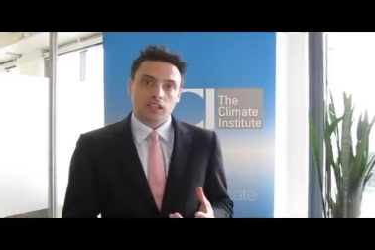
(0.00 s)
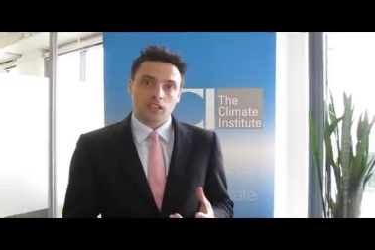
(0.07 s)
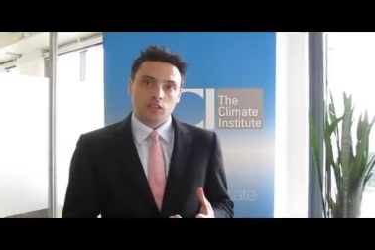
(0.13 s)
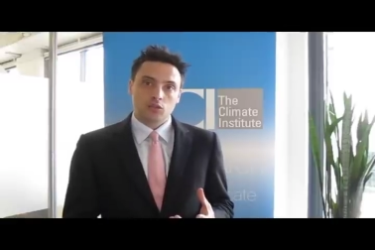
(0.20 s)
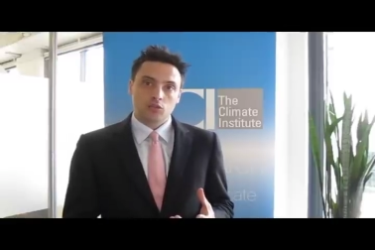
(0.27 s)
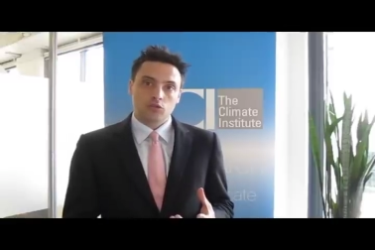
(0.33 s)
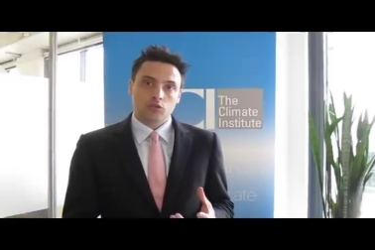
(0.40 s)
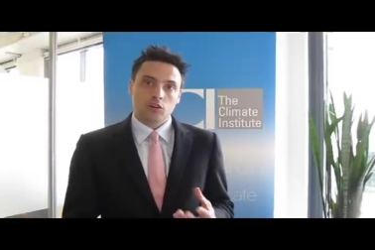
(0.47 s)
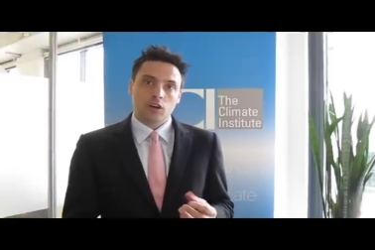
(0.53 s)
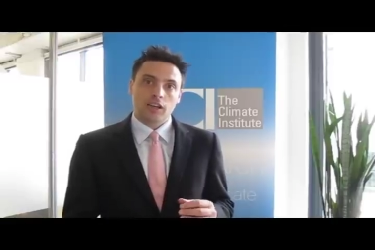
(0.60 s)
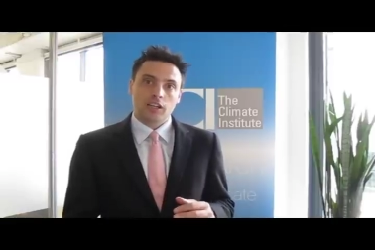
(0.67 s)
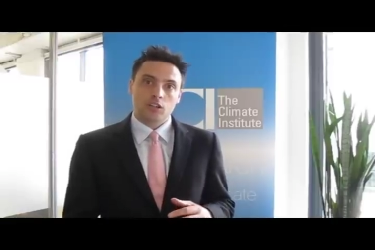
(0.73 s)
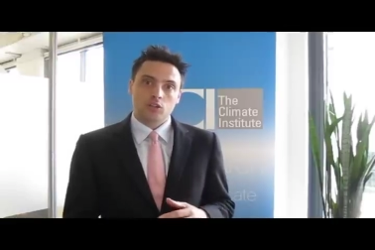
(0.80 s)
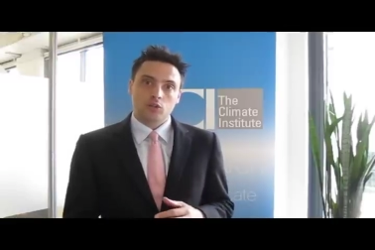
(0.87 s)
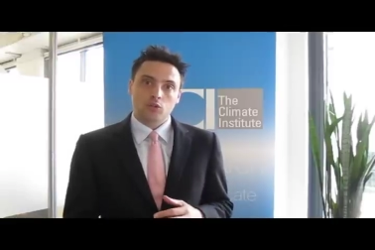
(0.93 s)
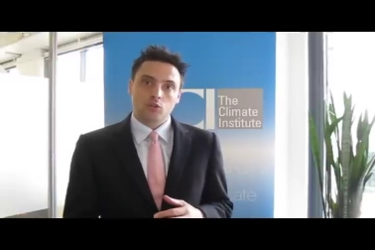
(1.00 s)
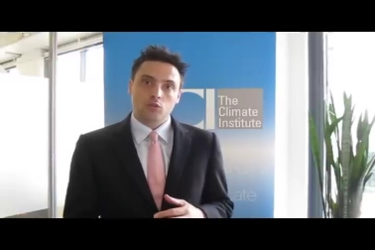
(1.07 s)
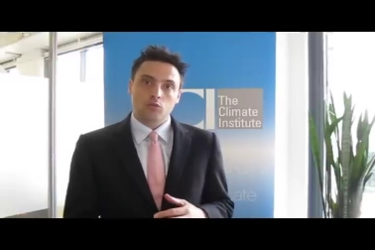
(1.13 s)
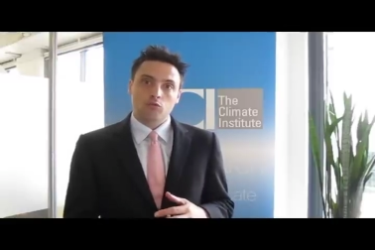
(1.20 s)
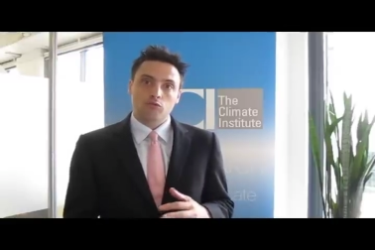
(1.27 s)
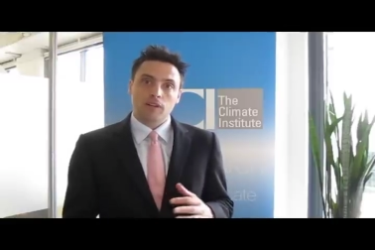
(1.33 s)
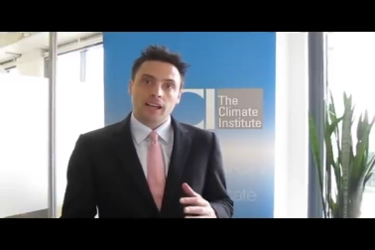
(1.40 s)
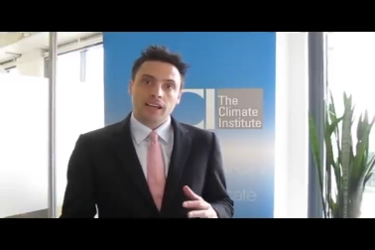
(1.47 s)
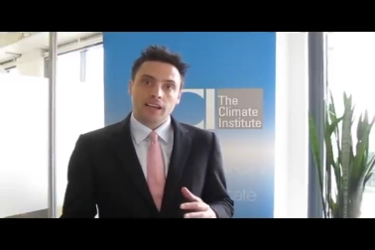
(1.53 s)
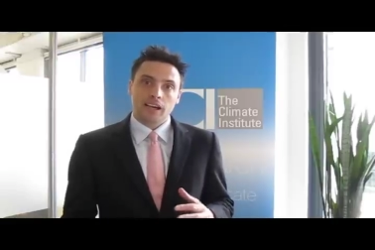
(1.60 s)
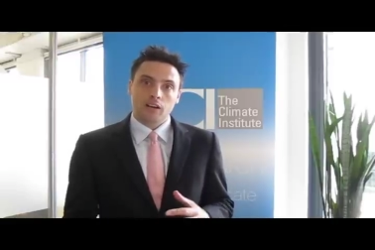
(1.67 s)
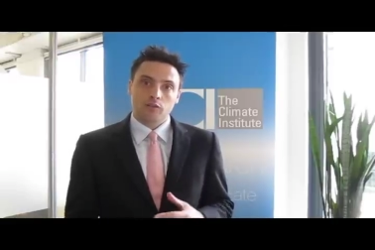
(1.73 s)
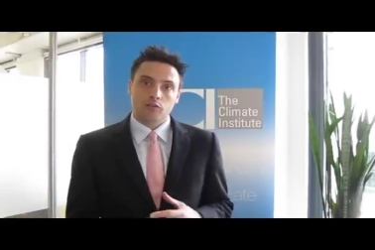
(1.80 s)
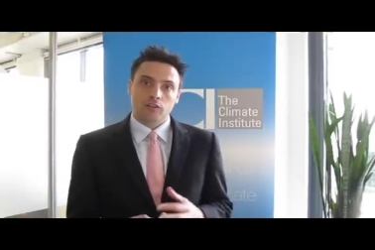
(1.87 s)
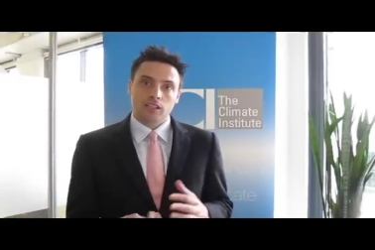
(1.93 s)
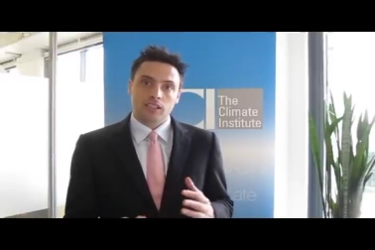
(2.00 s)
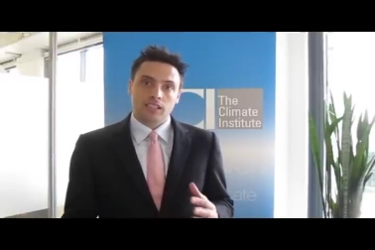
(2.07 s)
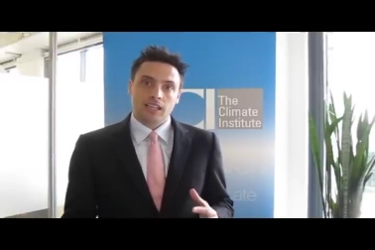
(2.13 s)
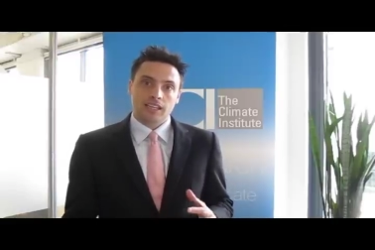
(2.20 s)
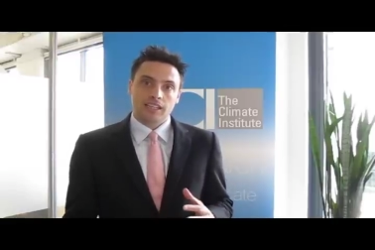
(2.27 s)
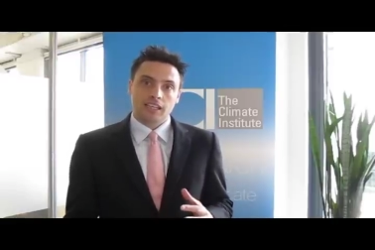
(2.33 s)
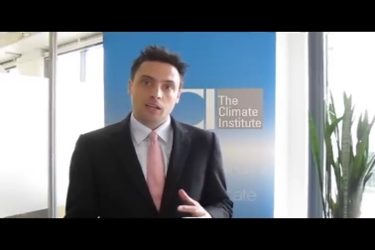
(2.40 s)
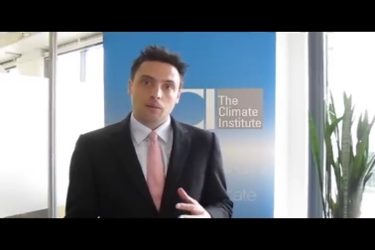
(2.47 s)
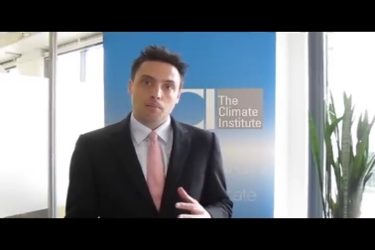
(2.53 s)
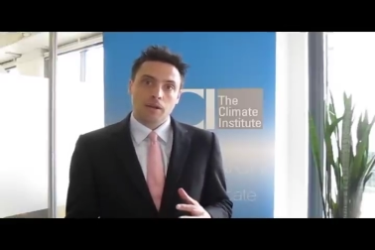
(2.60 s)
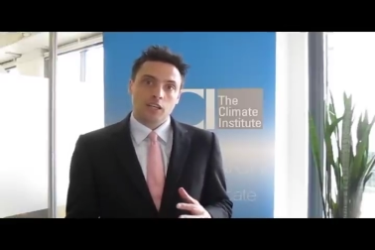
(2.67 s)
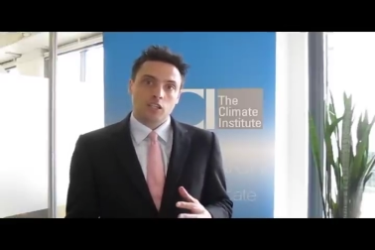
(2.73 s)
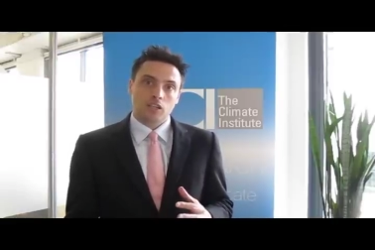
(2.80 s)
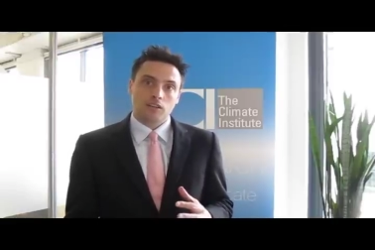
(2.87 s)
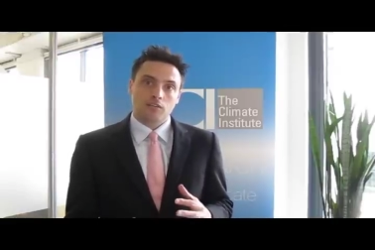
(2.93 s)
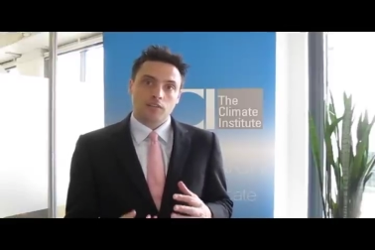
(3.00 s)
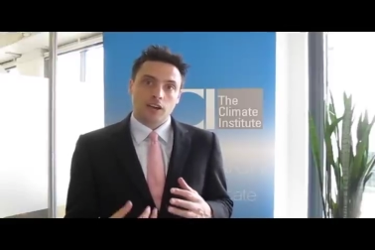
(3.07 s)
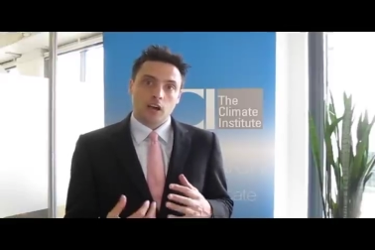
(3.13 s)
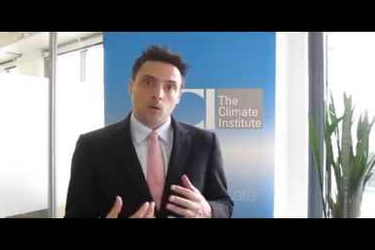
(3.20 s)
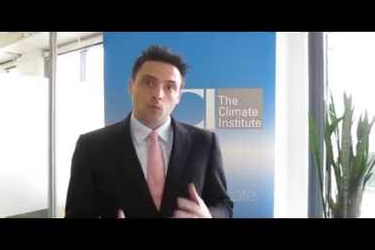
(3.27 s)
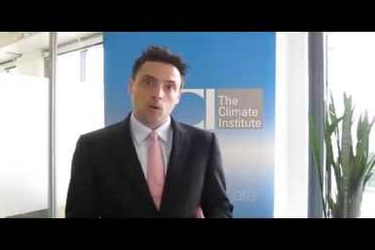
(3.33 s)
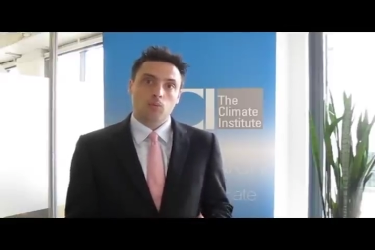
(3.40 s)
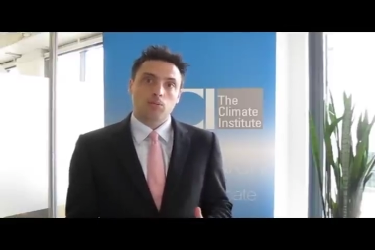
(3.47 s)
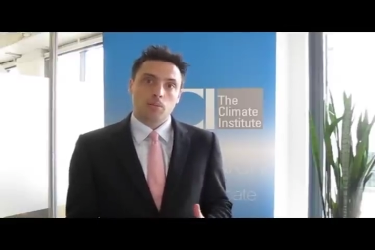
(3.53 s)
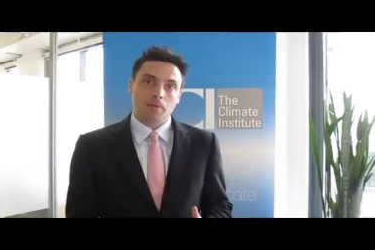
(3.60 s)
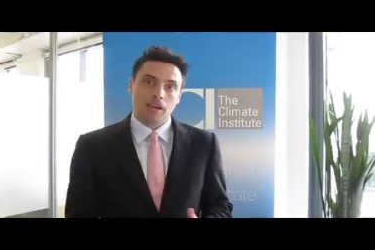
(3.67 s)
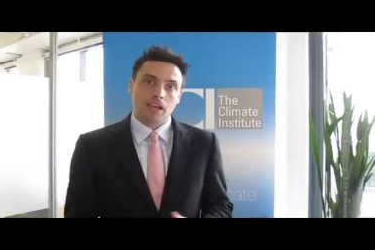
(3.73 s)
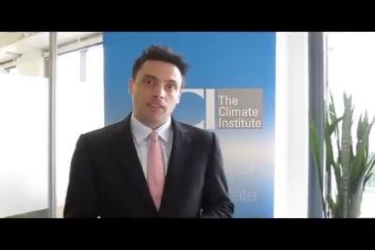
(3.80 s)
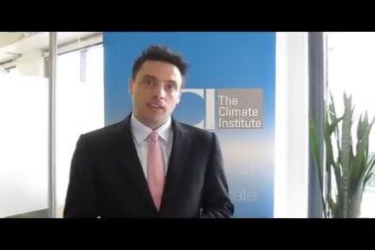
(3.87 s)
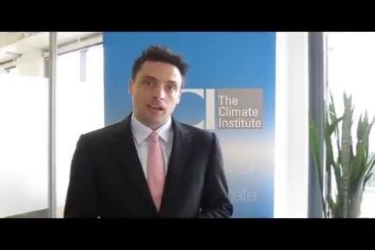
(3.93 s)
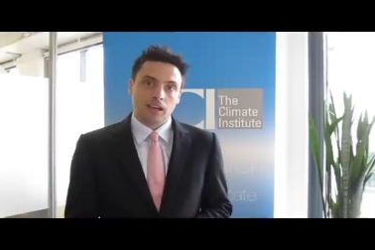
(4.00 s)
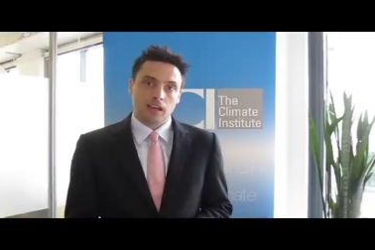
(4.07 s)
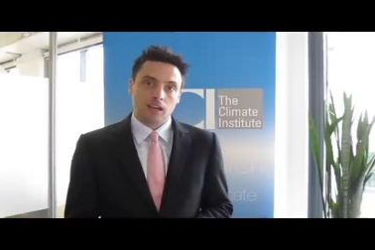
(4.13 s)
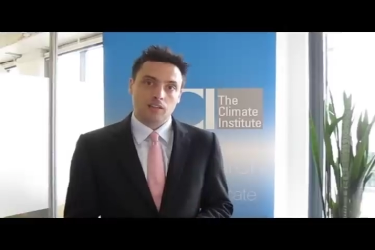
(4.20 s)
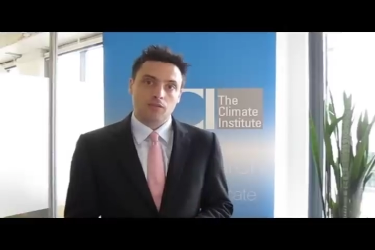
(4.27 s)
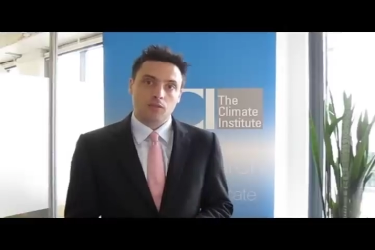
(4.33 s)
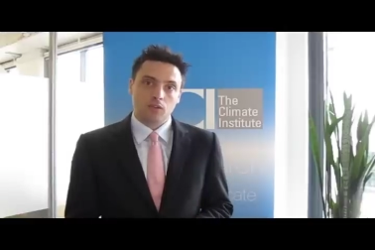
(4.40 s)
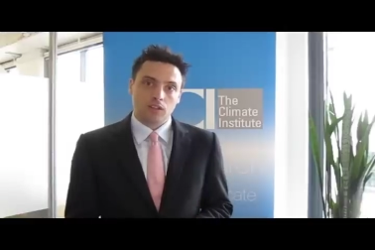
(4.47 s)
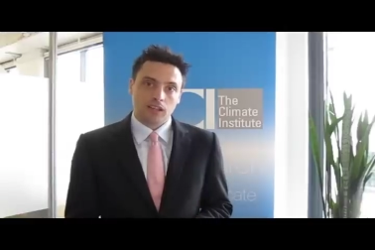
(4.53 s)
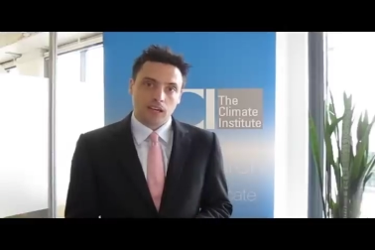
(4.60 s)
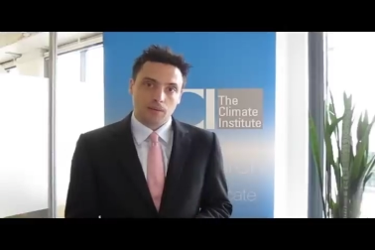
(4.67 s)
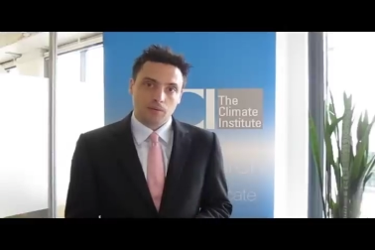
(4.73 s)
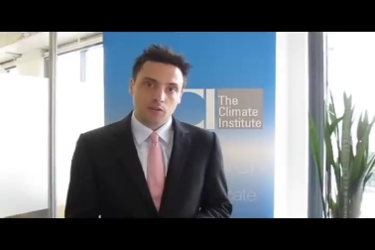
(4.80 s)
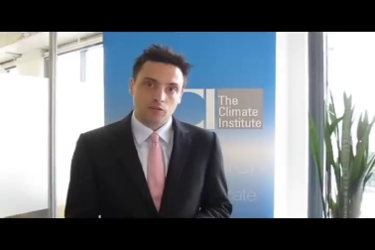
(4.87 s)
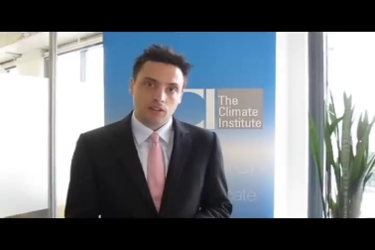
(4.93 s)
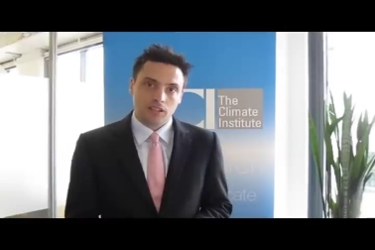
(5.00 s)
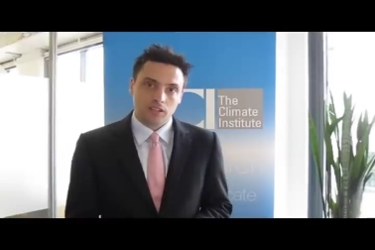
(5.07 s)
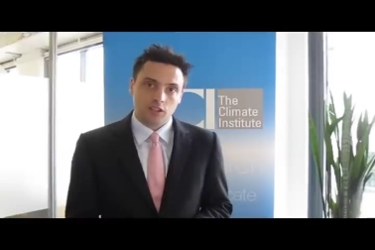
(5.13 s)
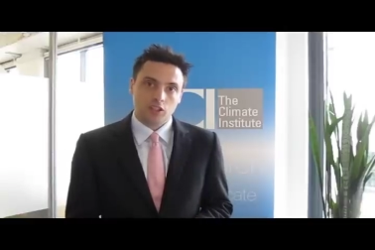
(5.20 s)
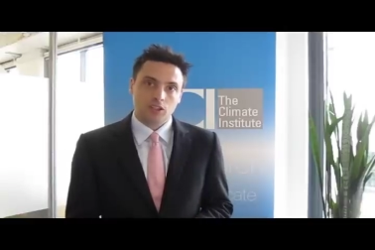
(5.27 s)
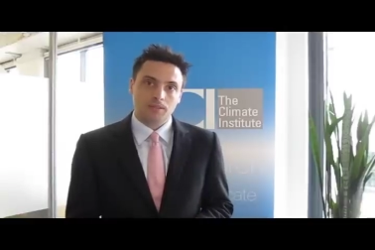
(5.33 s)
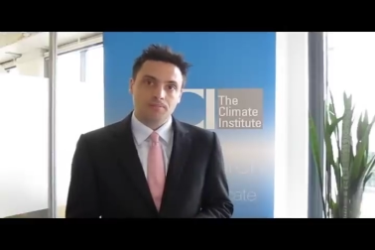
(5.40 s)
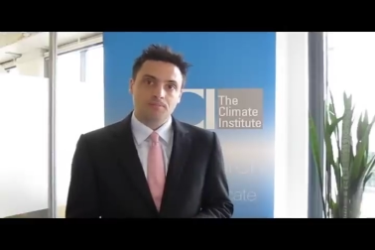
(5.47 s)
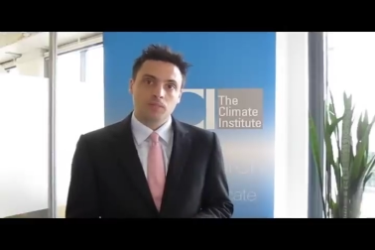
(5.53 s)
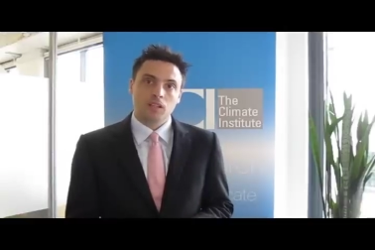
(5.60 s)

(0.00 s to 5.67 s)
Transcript: to trying to rank countries and get a measure for how well prepared they are for the coming transition.